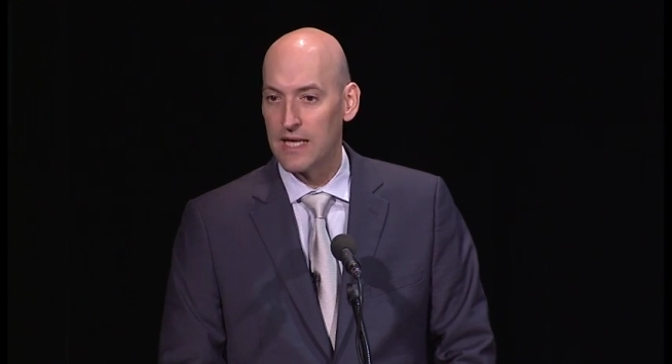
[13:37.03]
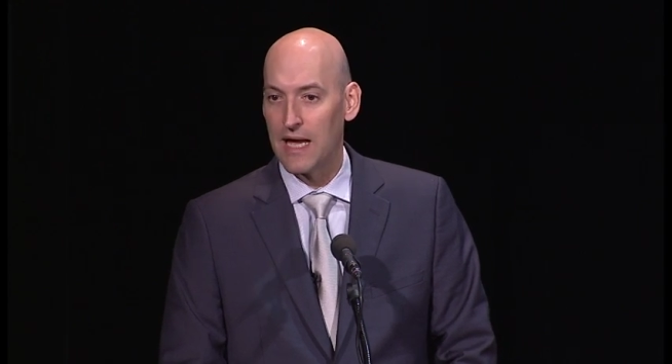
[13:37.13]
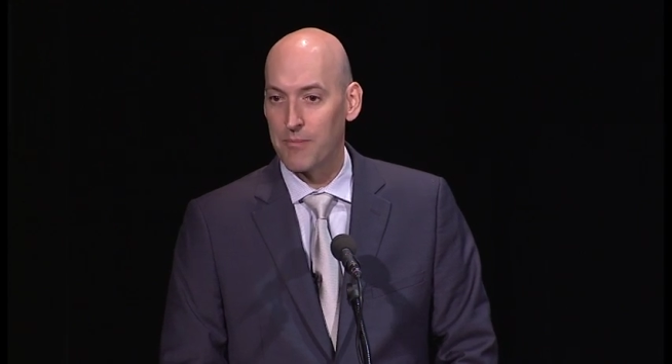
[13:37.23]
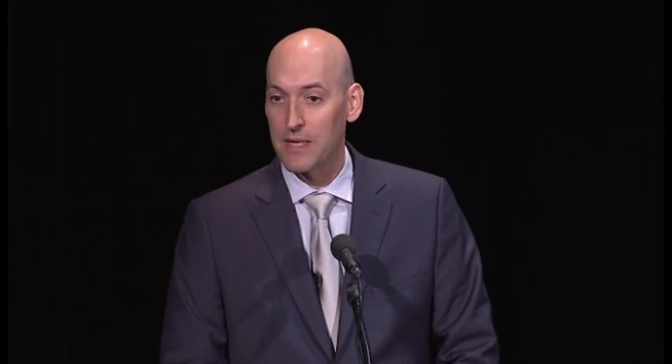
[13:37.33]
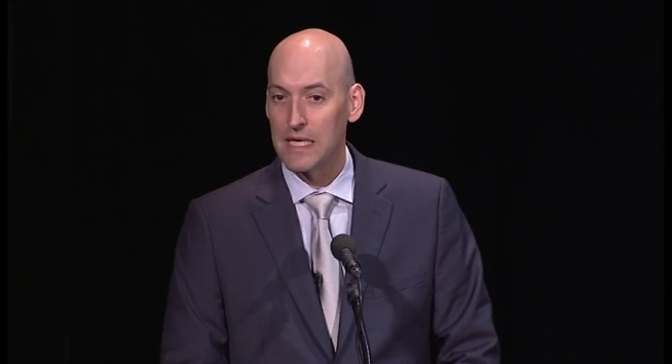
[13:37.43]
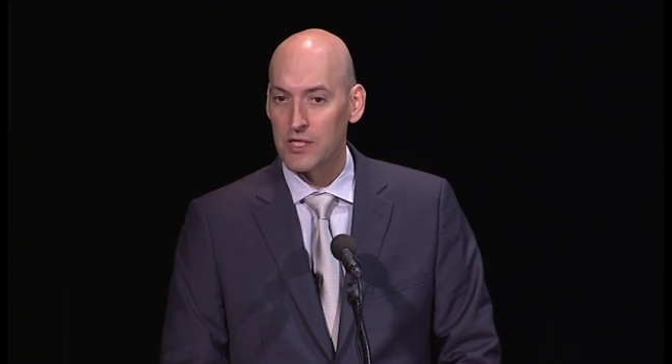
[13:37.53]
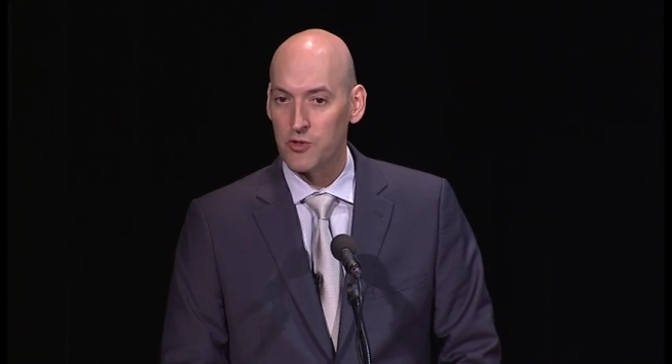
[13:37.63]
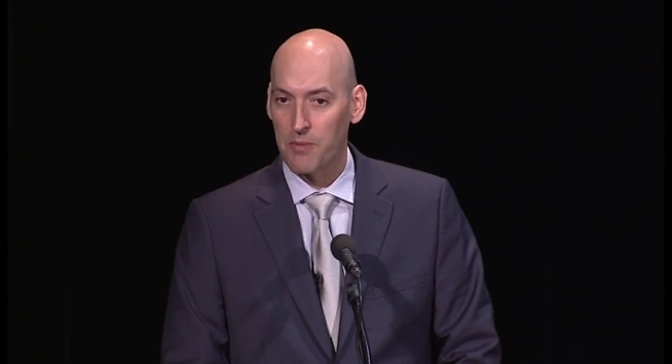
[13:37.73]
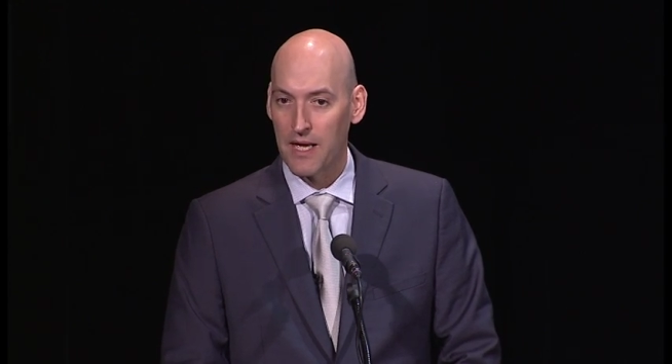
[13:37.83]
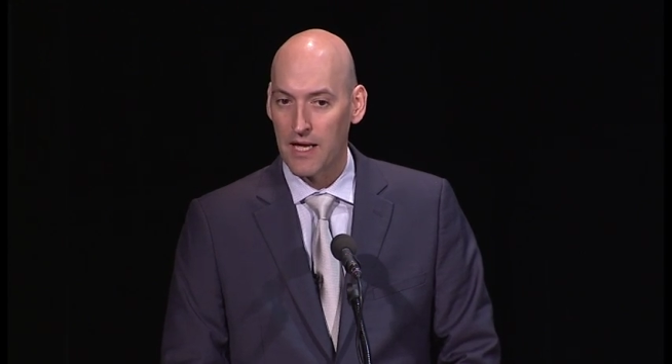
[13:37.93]
happening in
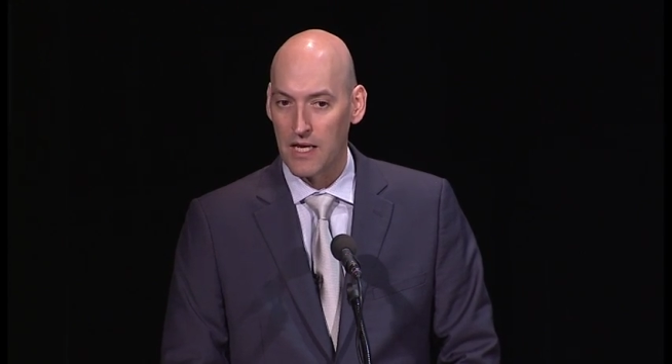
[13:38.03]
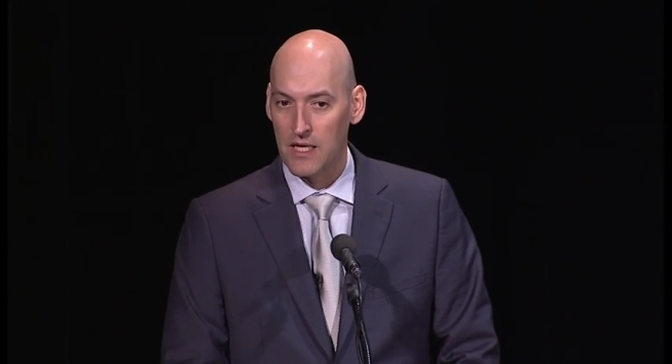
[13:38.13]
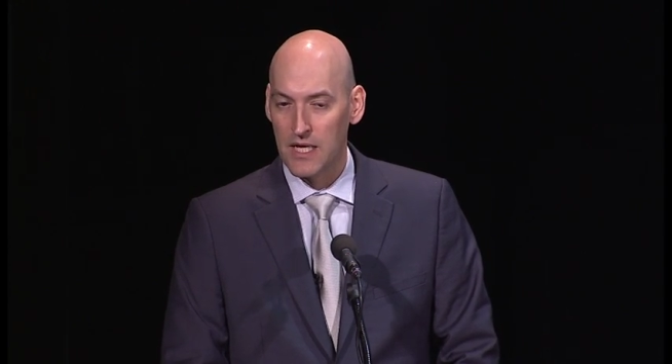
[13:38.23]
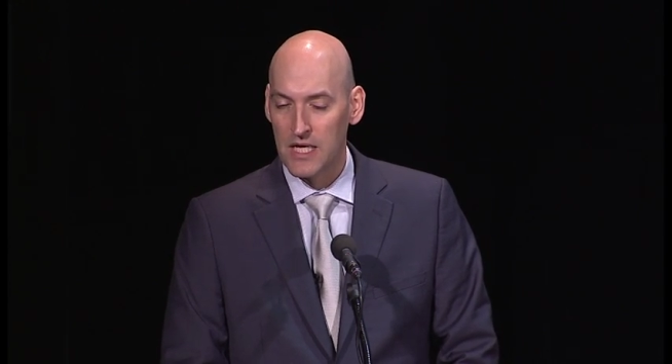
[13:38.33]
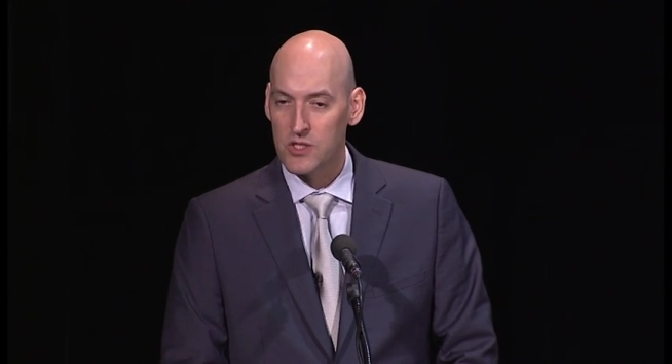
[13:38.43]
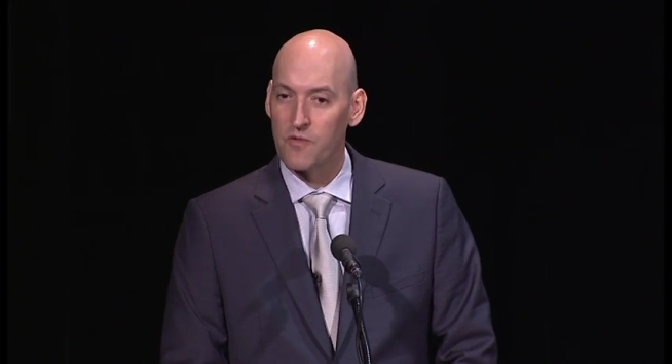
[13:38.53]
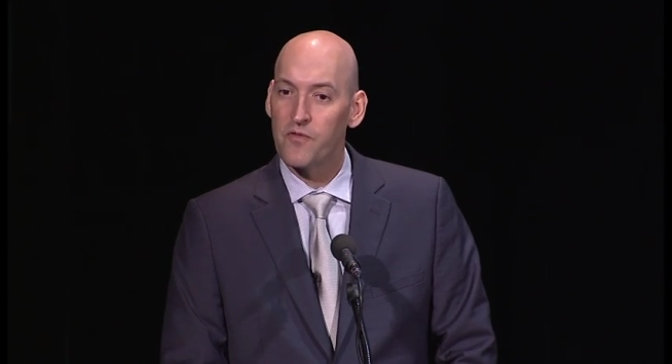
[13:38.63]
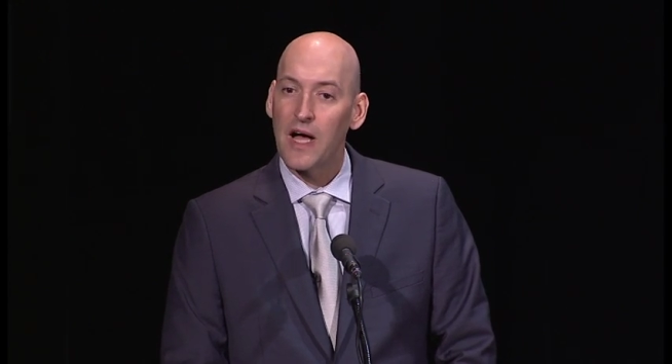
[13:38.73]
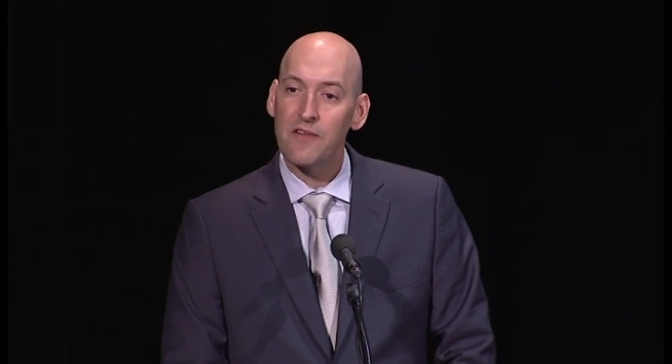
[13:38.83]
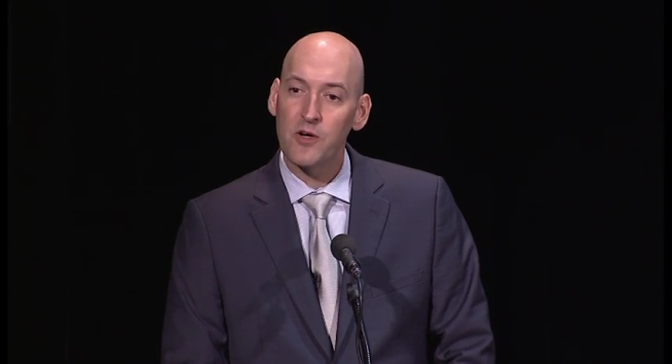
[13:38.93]
Japan. So
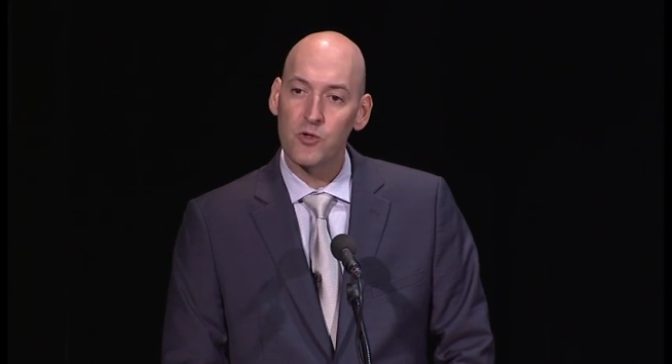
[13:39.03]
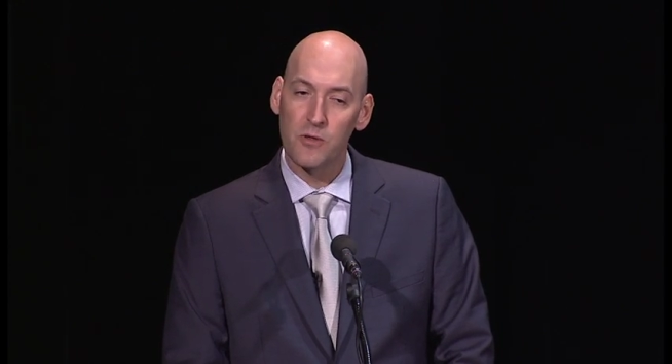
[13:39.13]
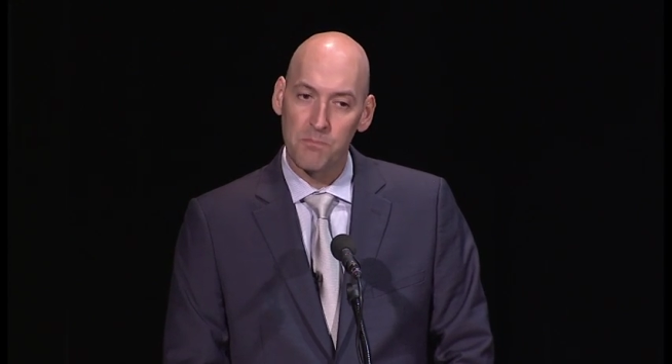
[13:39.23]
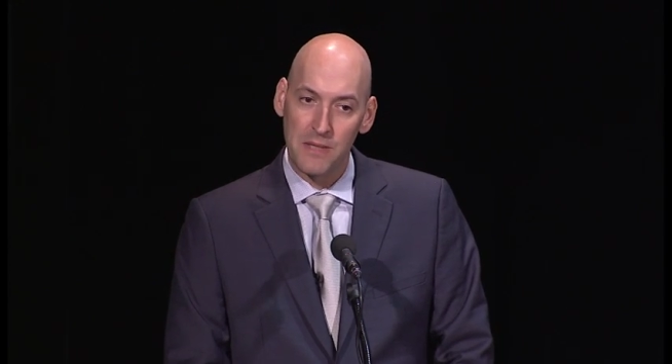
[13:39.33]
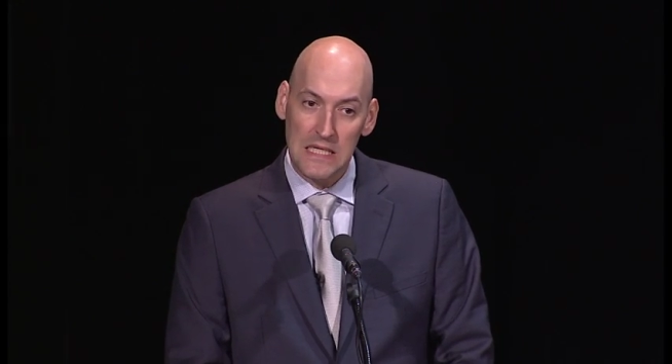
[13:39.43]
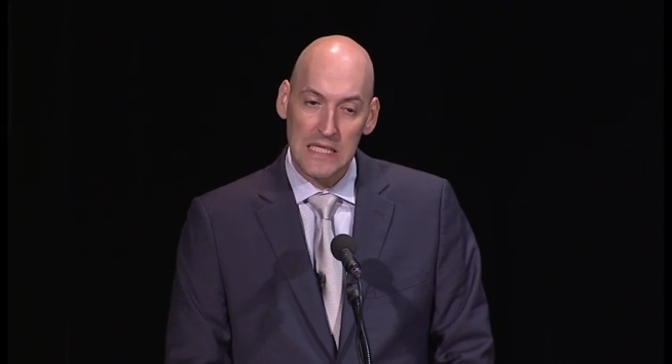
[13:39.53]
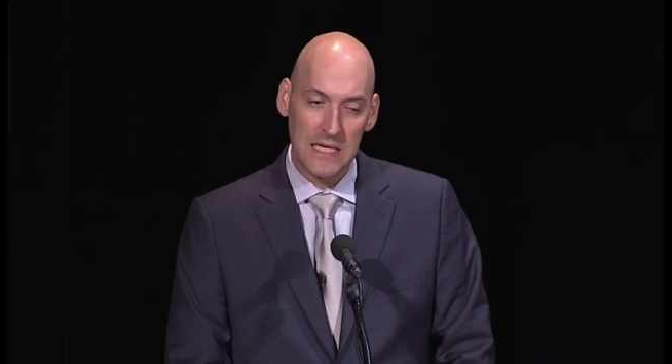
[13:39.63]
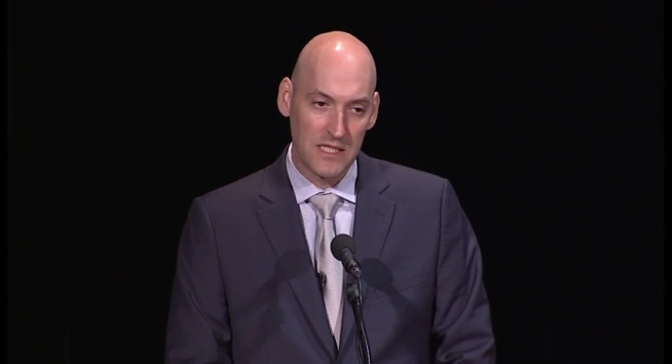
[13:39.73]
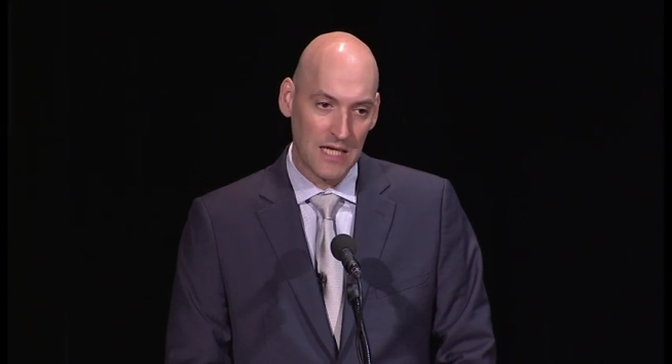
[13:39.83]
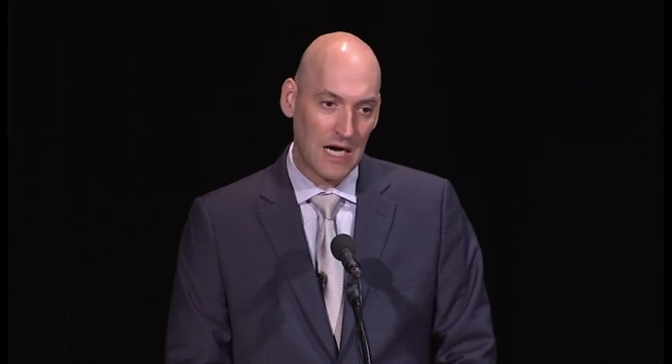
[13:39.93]
$500 billion